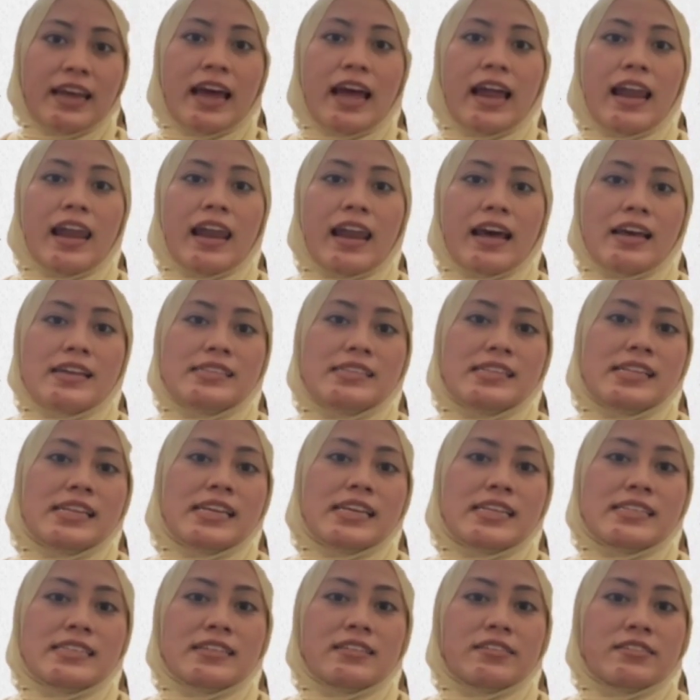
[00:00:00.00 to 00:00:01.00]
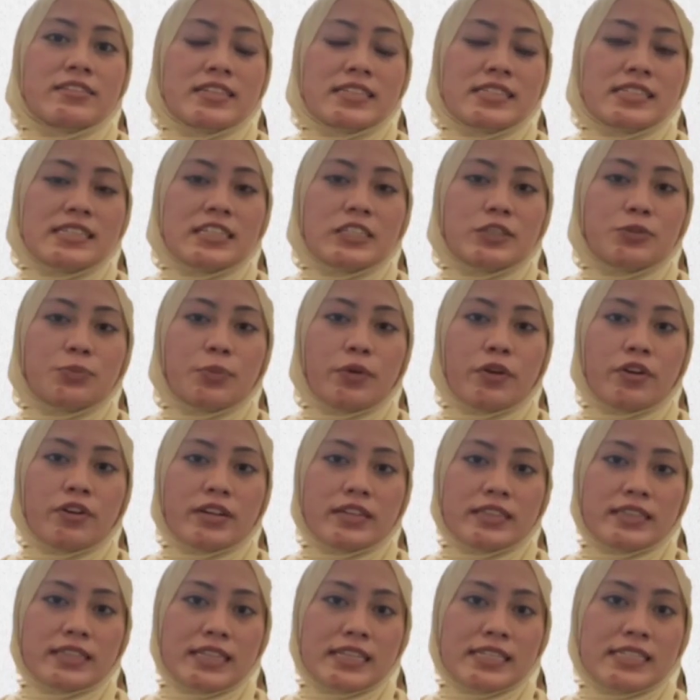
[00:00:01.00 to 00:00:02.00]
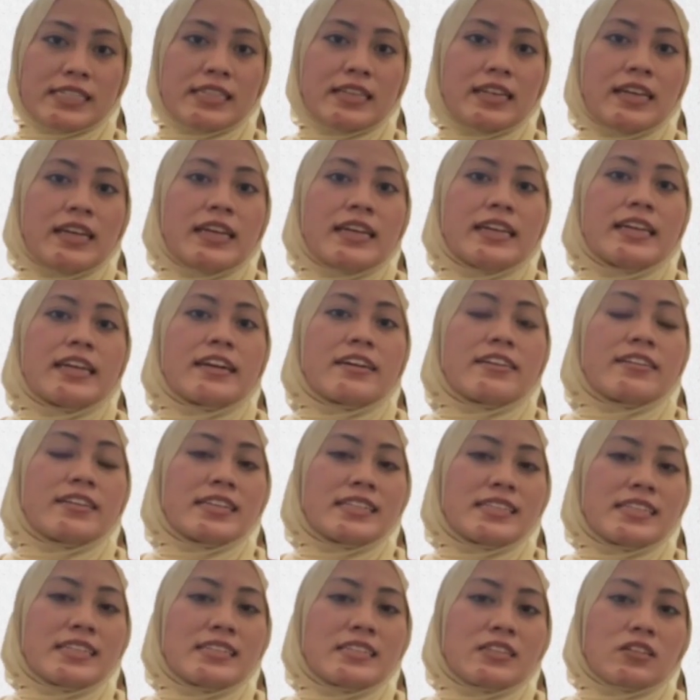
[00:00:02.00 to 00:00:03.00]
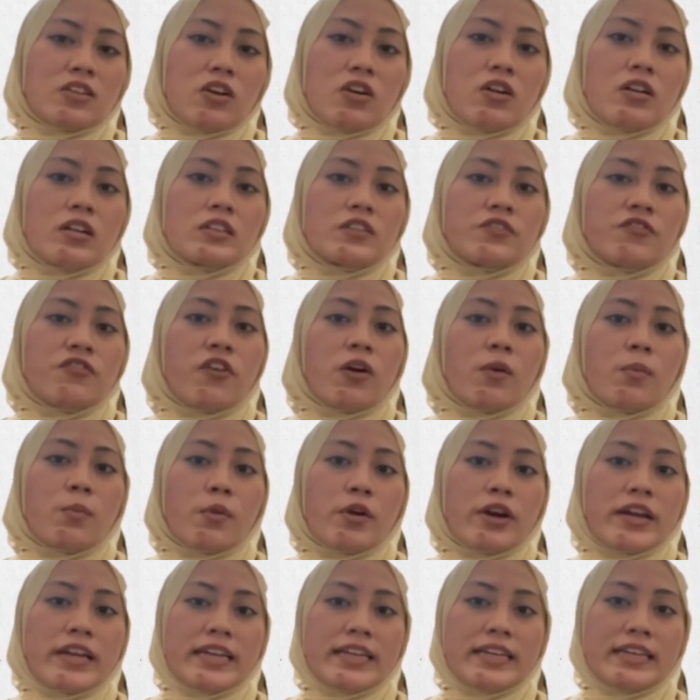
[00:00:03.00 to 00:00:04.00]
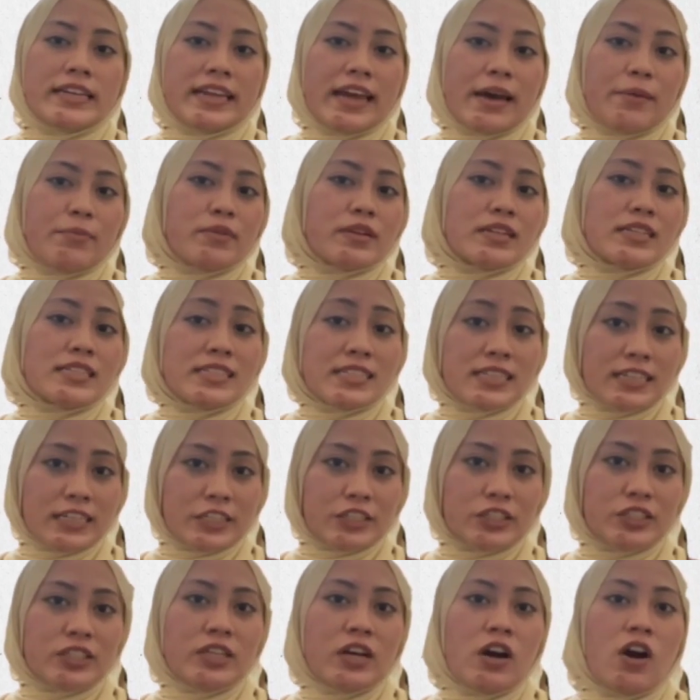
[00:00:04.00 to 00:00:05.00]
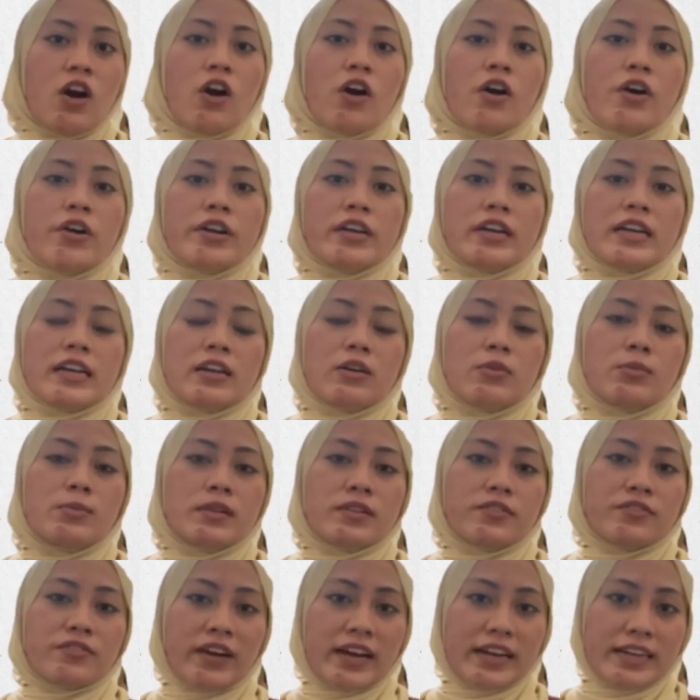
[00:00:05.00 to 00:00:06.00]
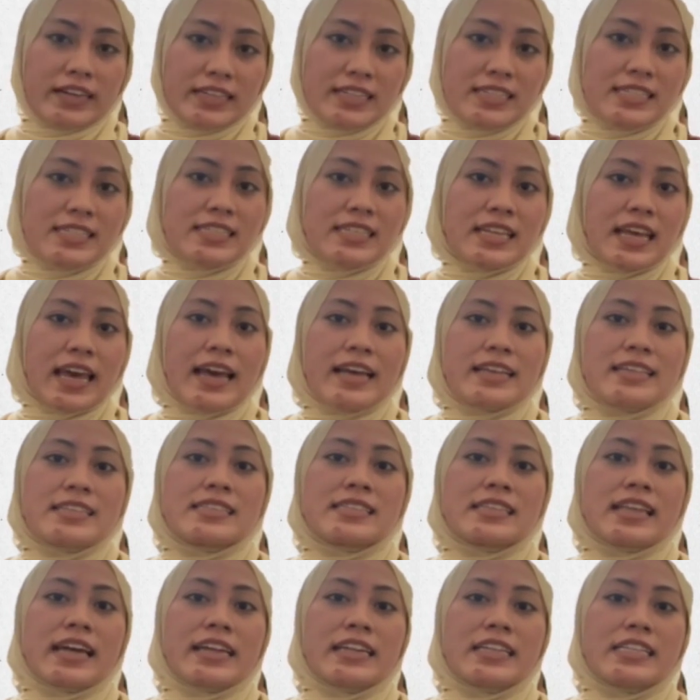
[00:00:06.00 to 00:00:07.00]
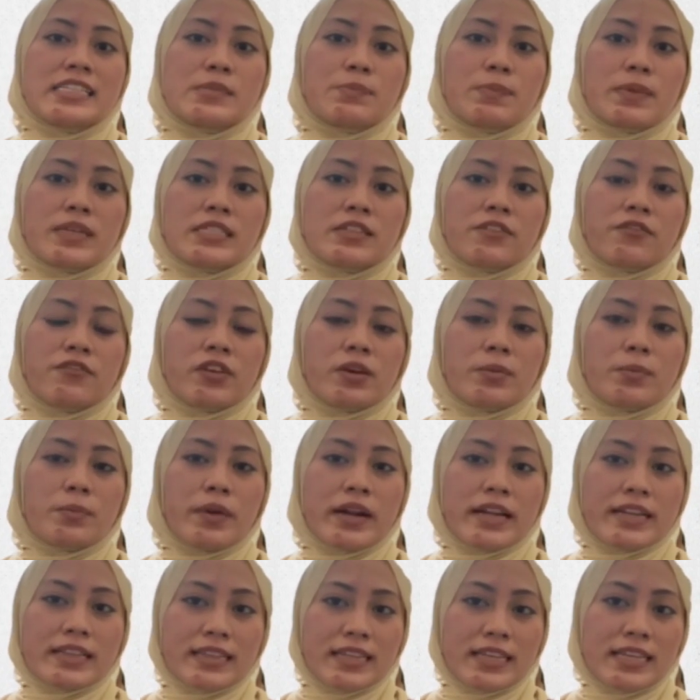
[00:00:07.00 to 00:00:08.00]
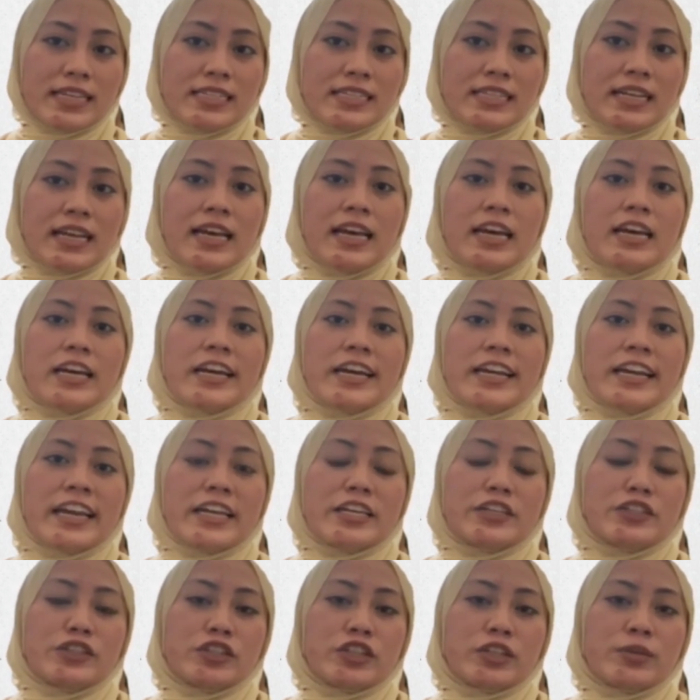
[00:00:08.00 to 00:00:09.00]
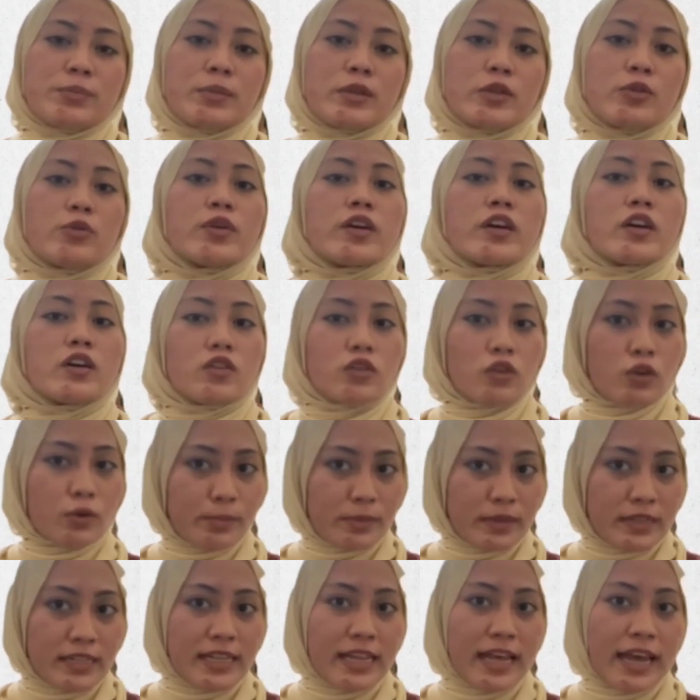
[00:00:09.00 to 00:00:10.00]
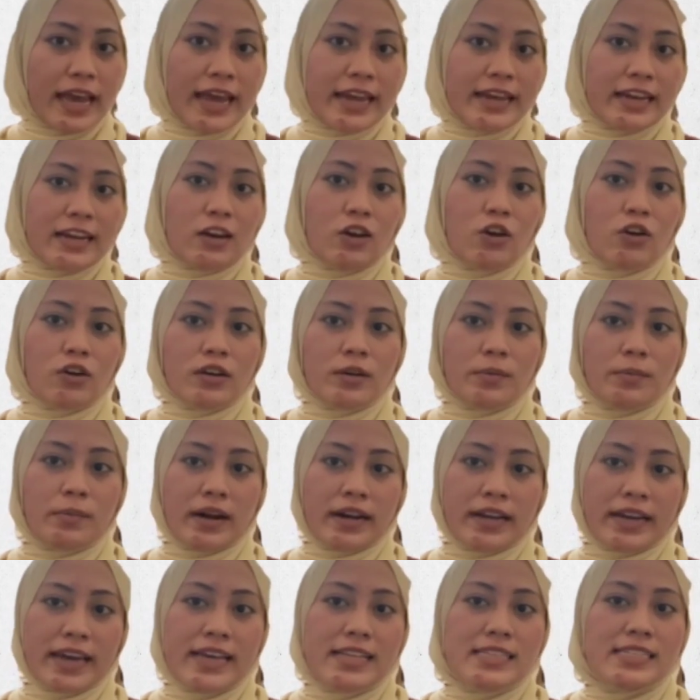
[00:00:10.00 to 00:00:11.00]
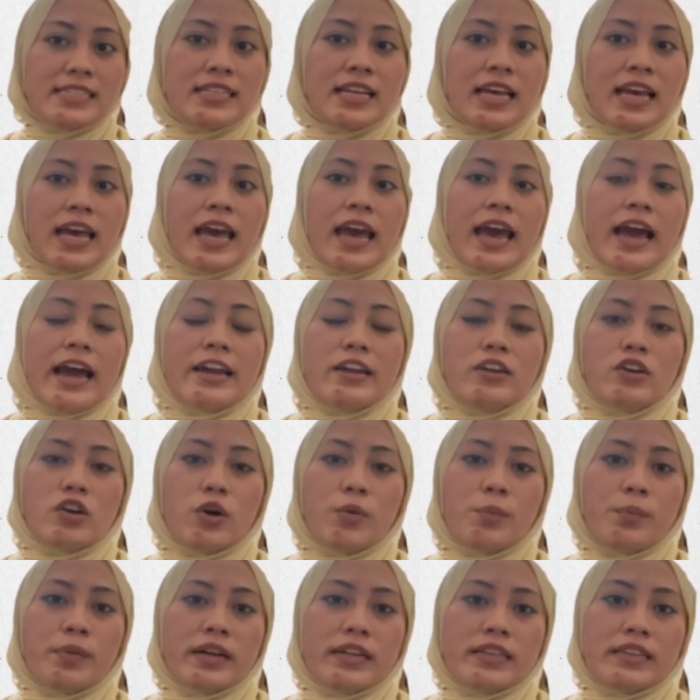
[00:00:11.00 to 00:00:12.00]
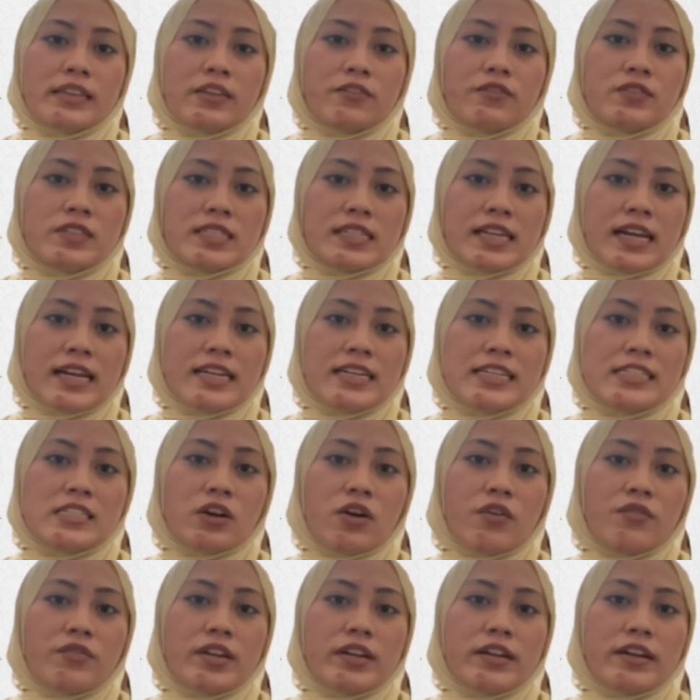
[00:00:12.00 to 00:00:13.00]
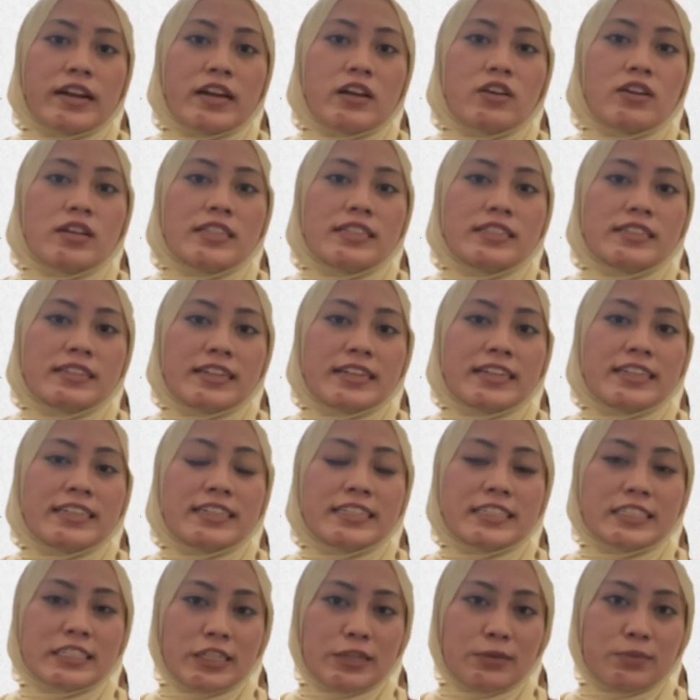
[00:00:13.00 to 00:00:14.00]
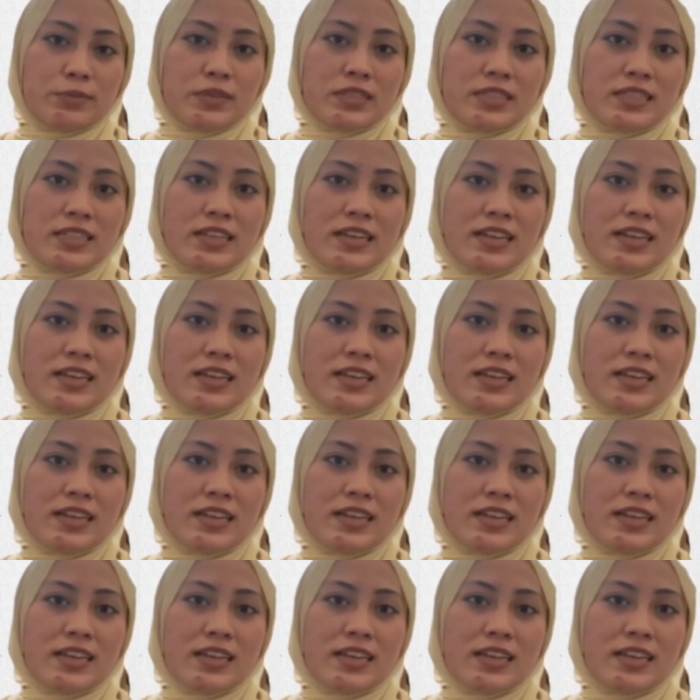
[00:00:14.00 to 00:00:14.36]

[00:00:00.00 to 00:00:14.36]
And lastly is the research priorities. The crisis calls for more in-depth research on global finance and study-specific practice, connection between global and the local markets, and comparative studies of the regulatory regimes.